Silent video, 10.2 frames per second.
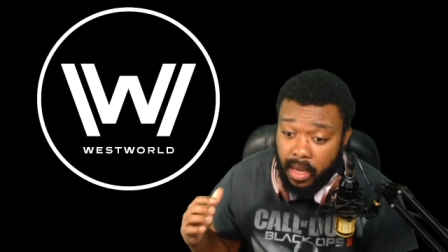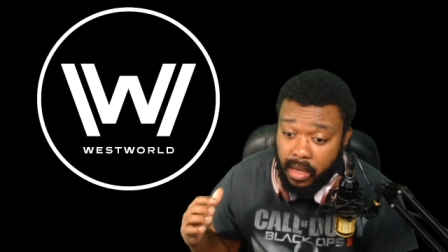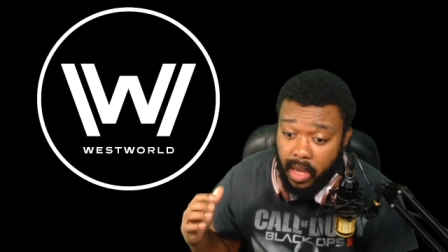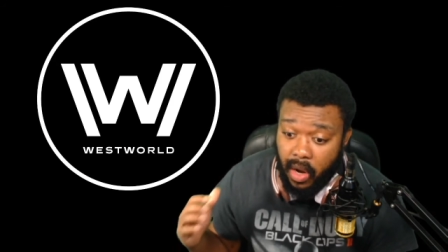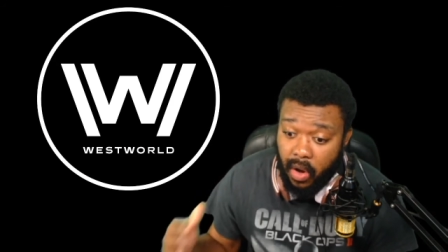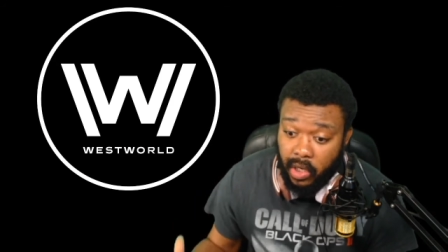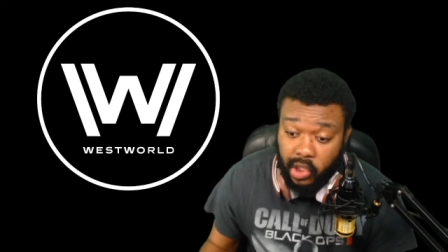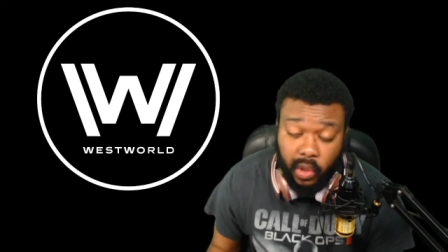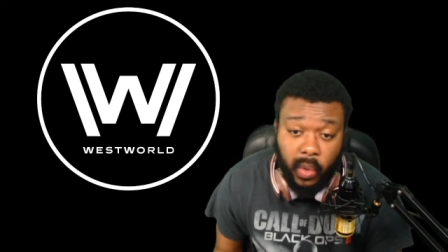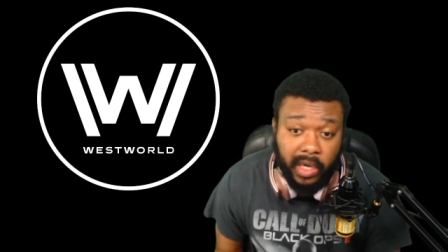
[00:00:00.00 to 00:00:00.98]
you know,
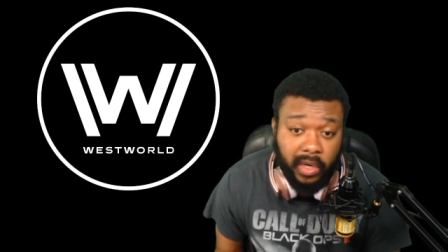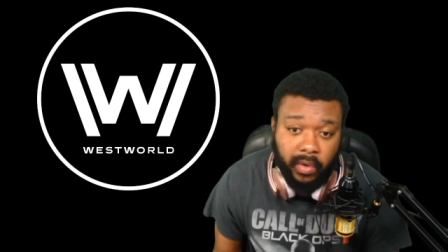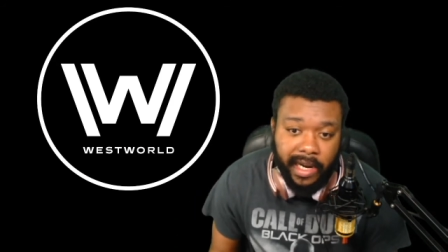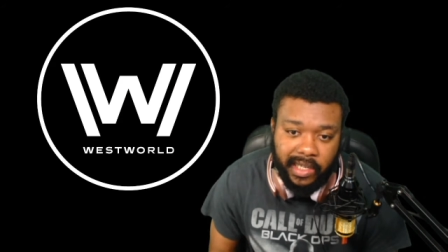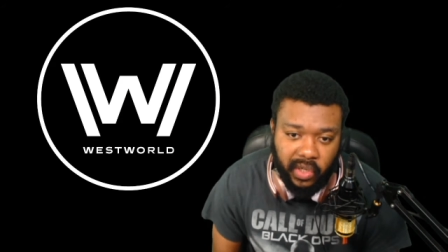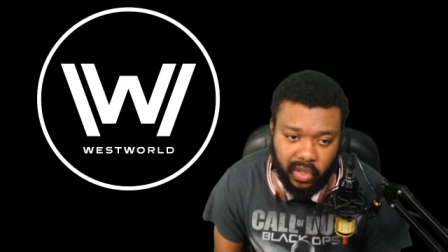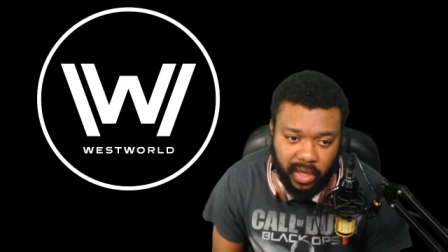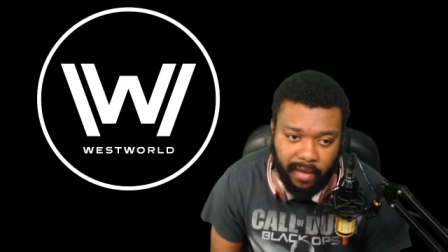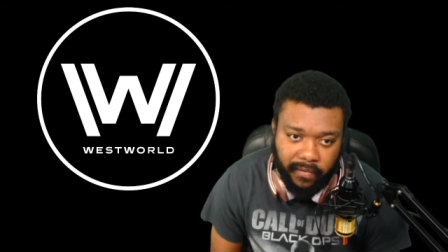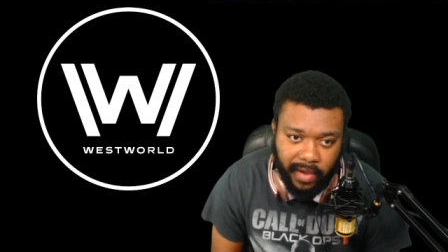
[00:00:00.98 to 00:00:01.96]
just doing crazy
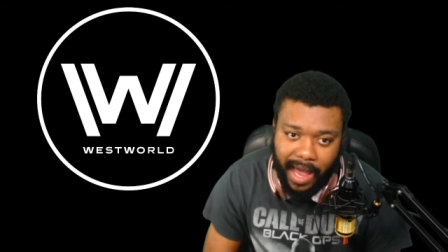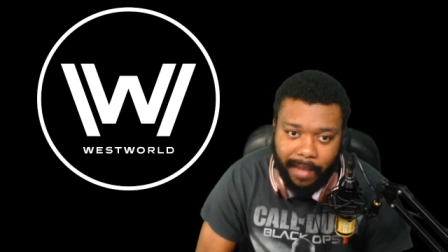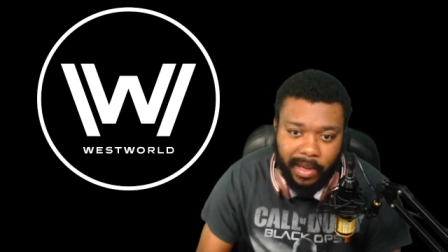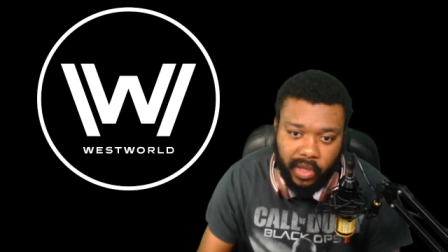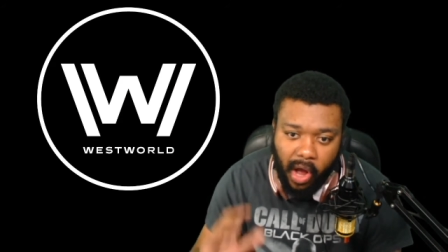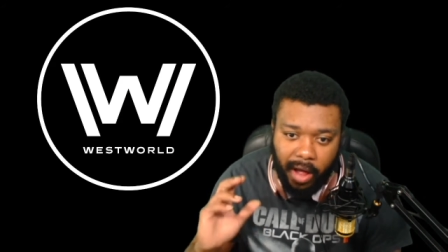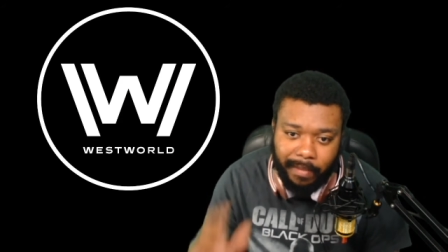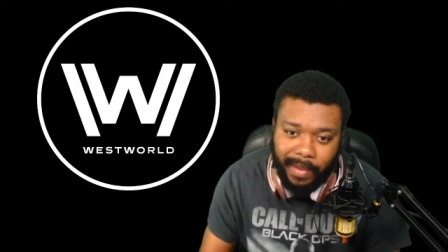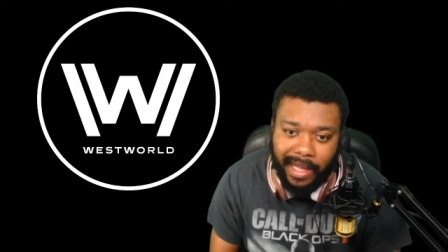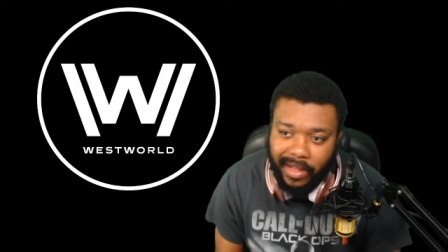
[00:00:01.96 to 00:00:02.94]
stuff, climb a tall
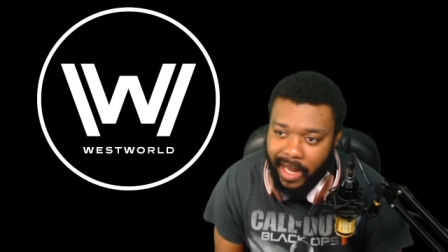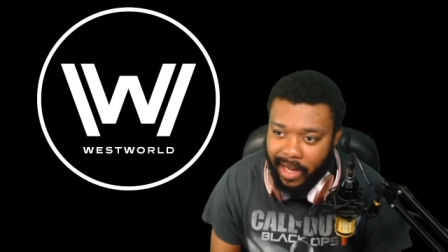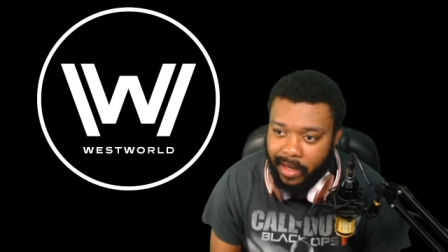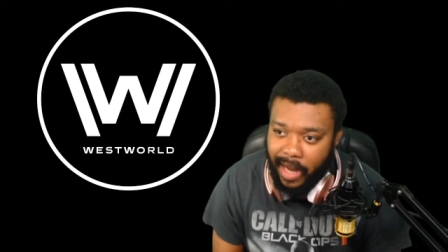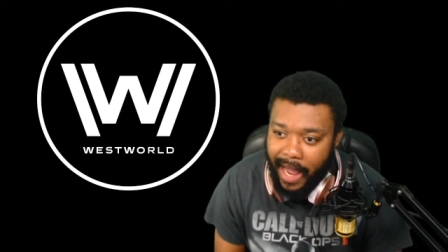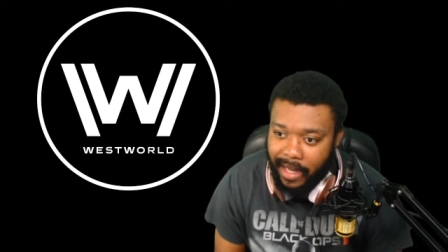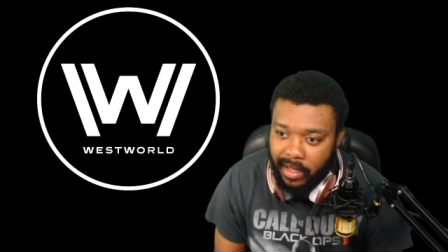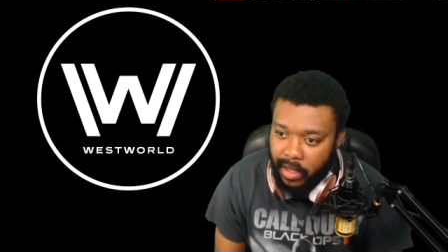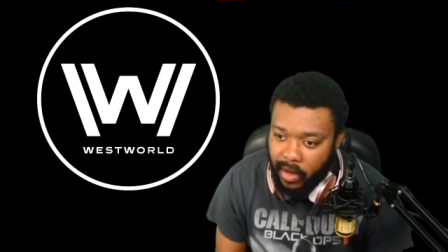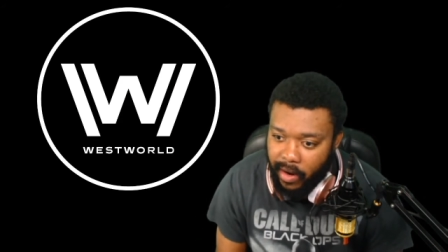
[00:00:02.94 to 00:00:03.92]
building, like,
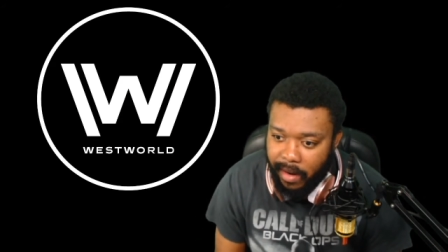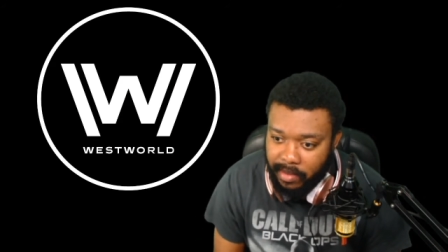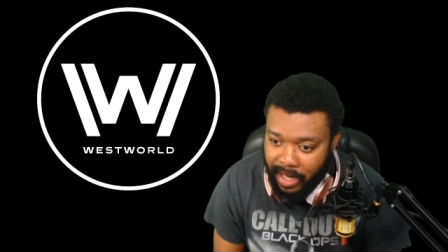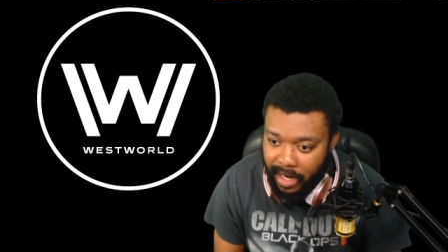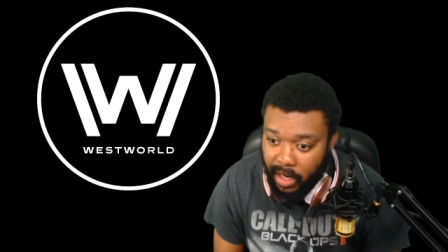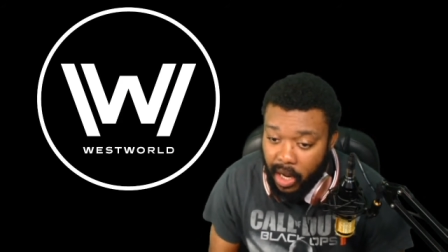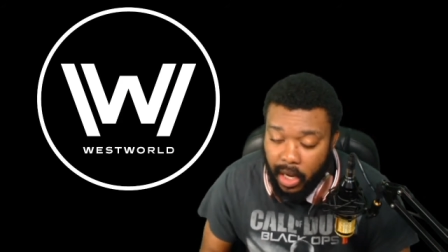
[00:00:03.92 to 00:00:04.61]
you know what I'm saying,